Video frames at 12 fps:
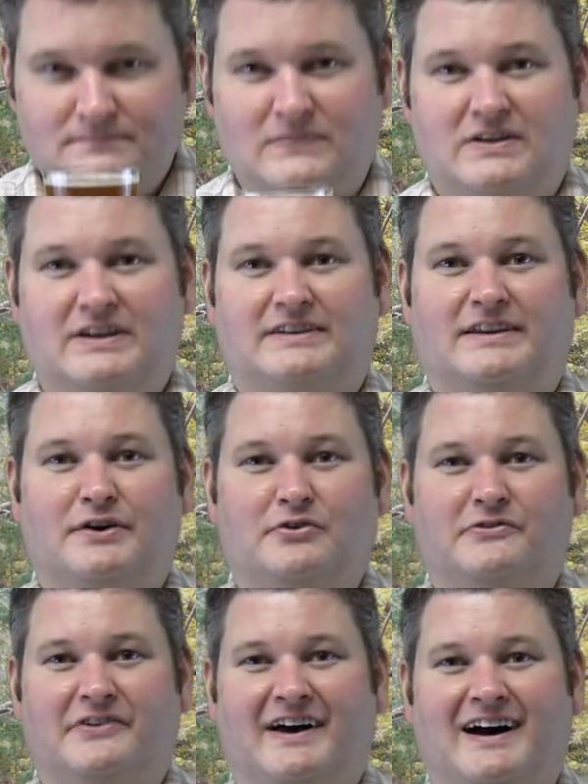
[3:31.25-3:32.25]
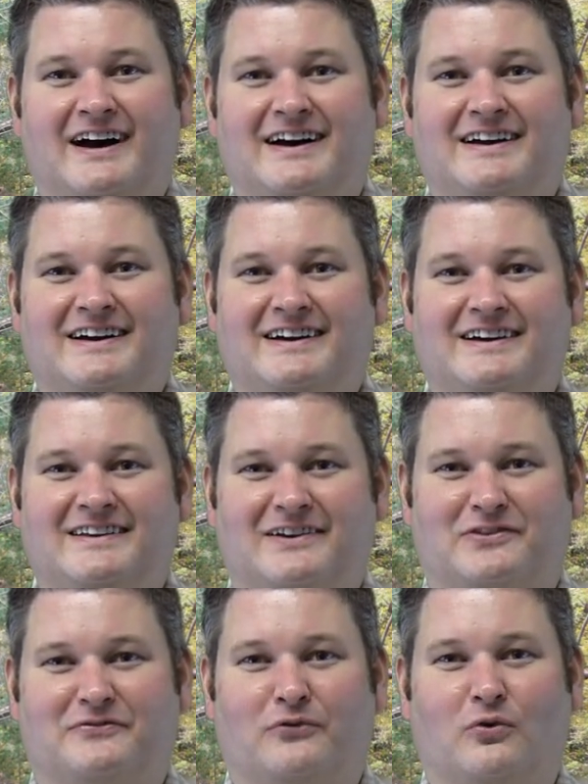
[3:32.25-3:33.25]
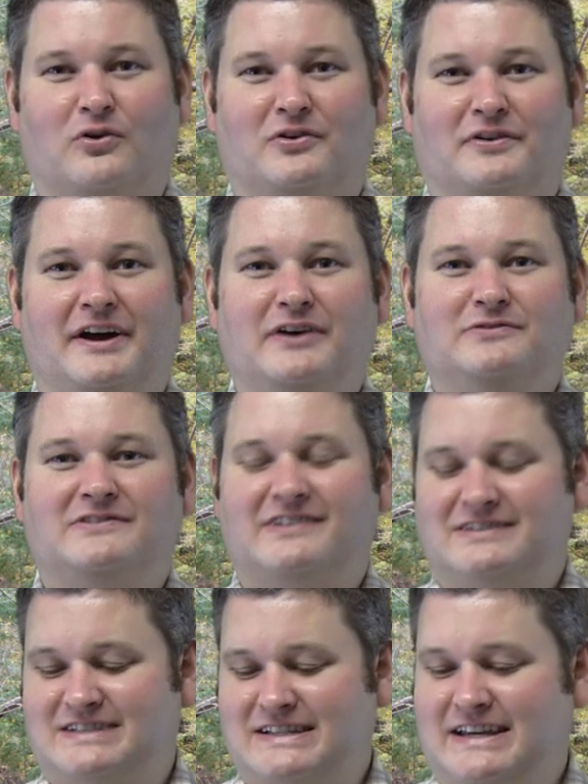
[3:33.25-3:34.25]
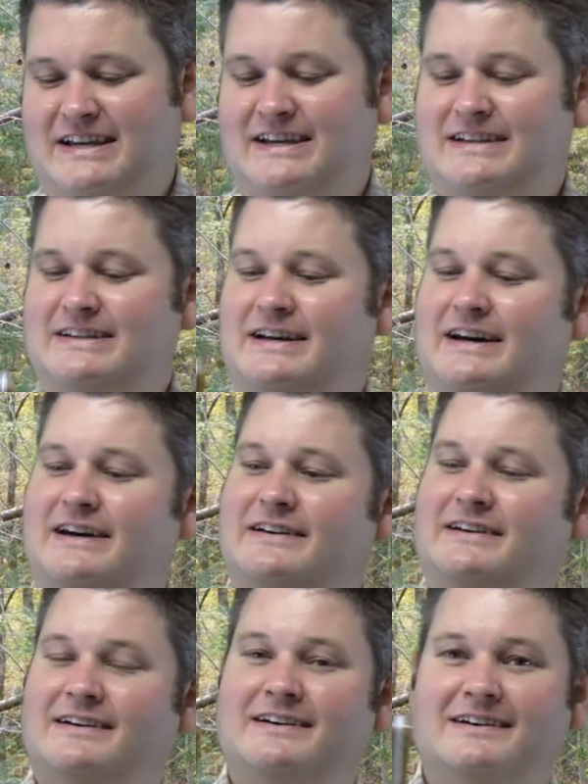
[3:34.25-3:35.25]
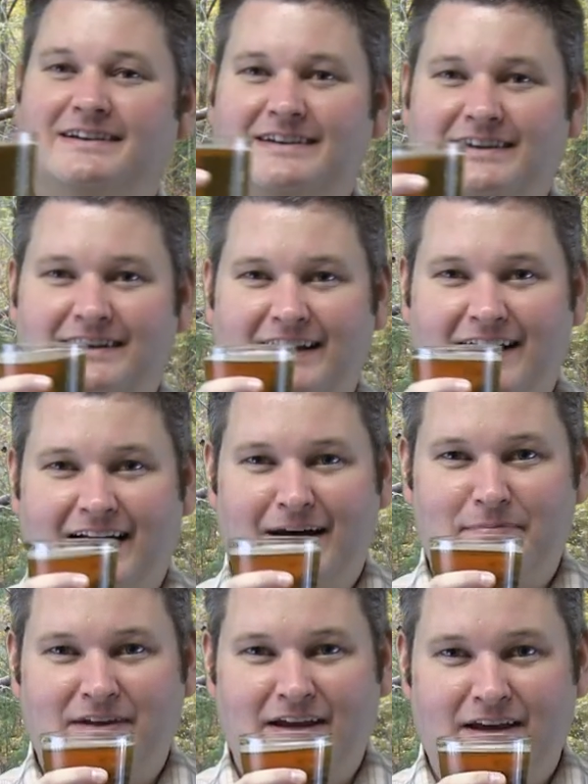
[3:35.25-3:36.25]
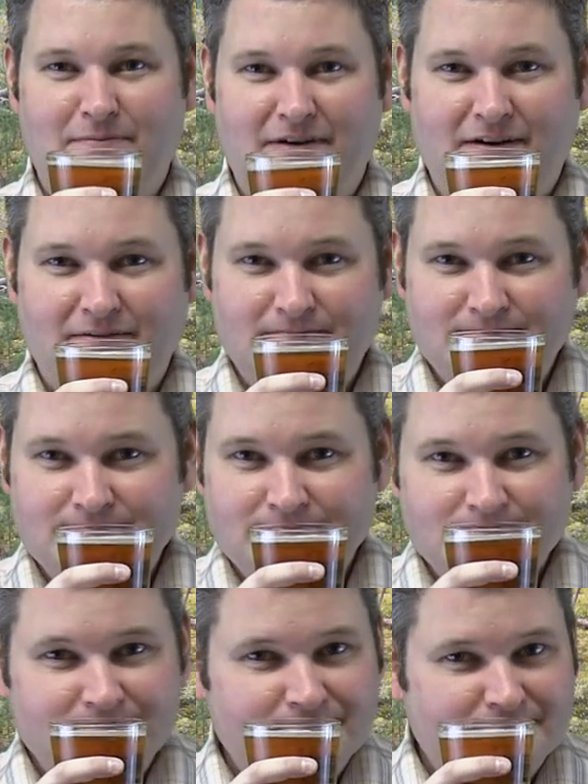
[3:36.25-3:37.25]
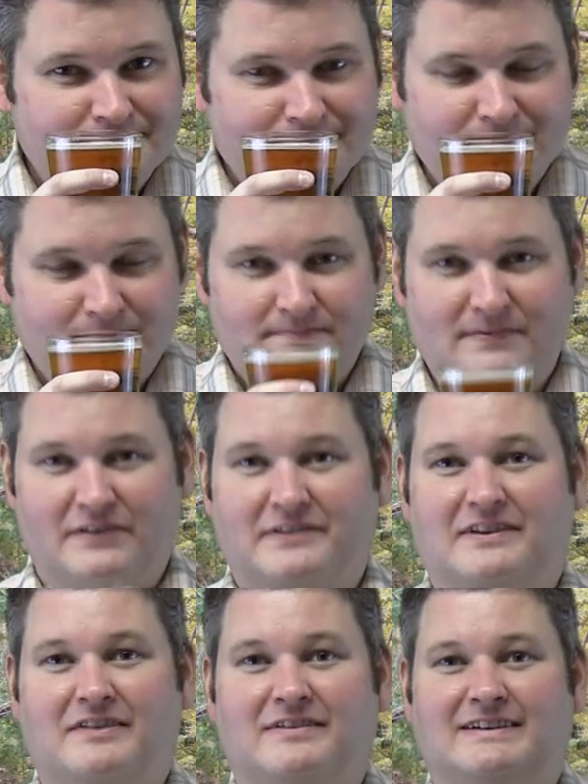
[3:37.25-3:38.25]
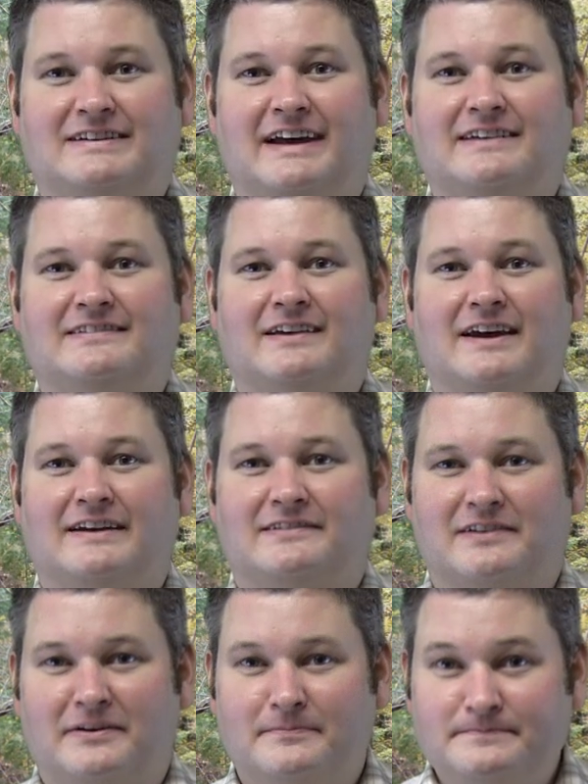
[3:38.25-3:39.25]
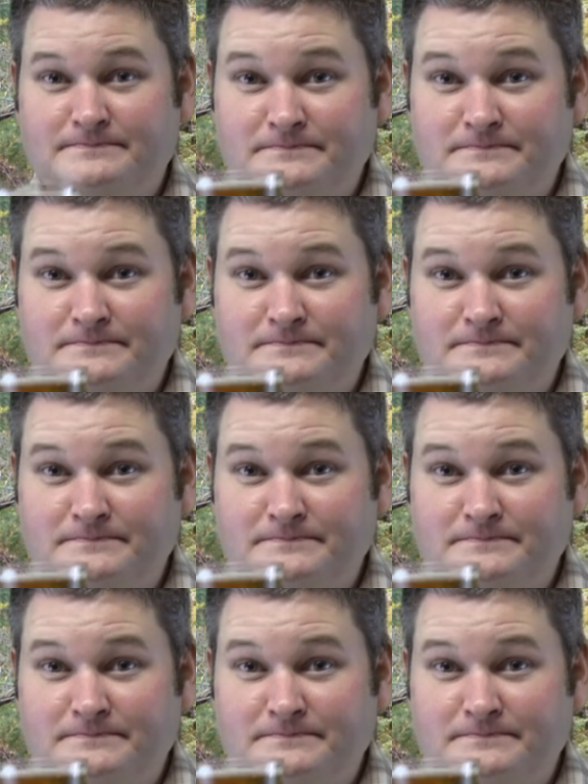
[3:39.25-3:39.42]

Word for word: You can get those uh, those floral notes that you get in uh, get in that IPA beer. So let's give it a taste test here.